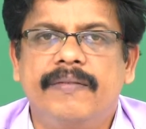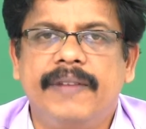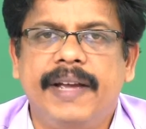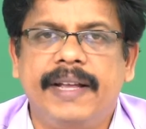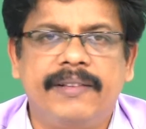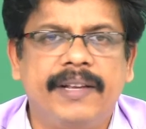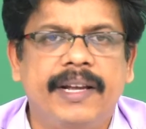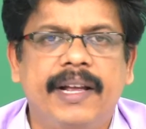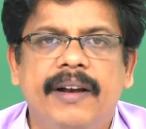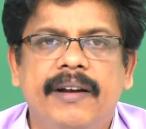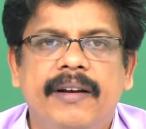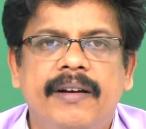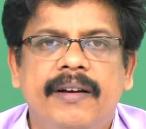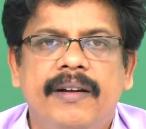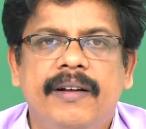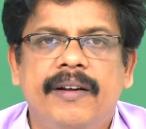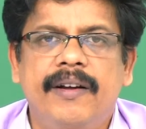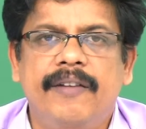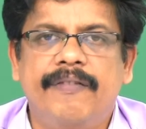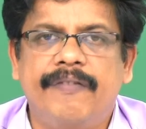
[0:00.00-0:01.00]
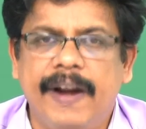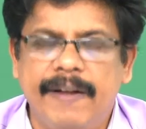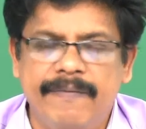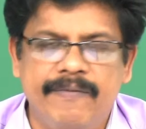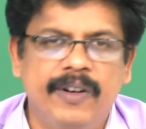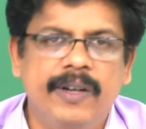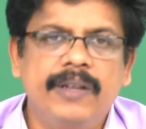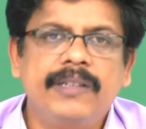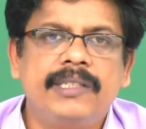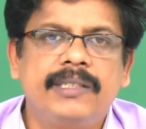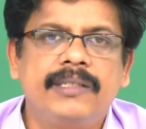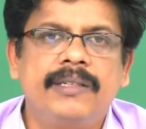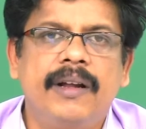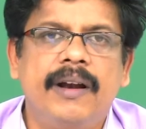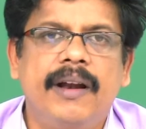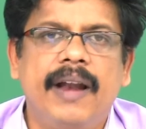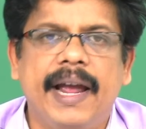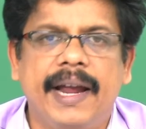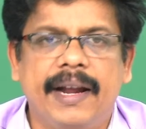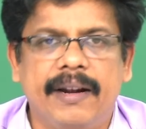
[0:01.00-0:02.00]
ethical frameworks
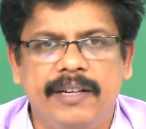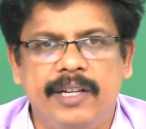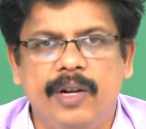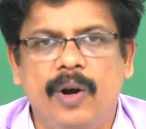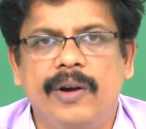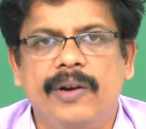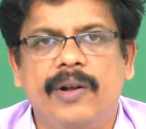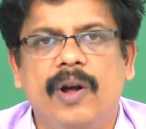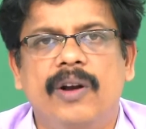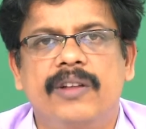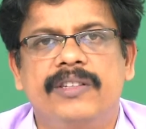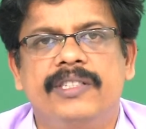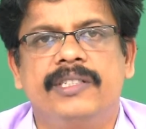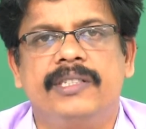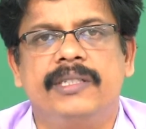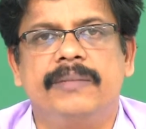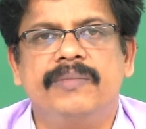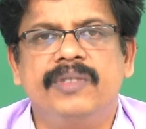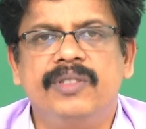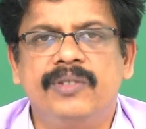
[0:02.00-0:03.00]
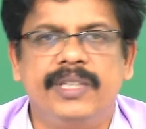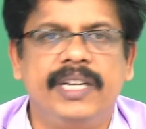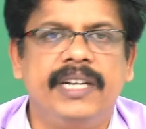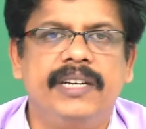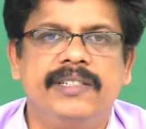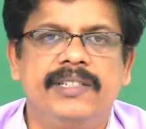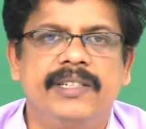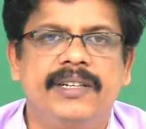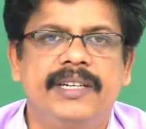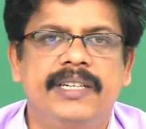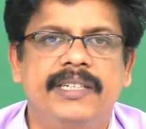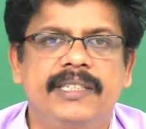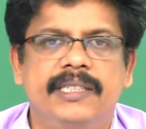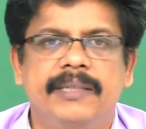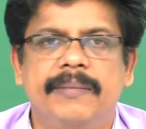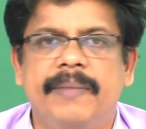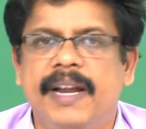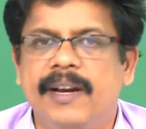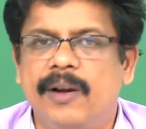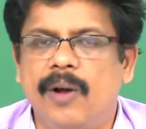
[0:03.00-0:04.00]
like deontologism,
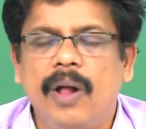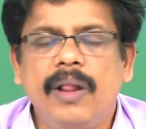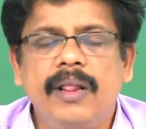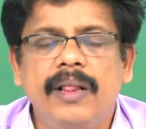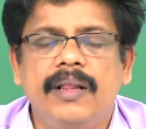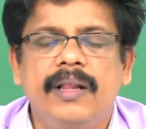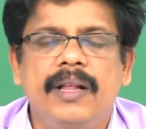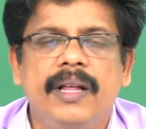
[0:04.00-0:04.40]
utilitarianism and all,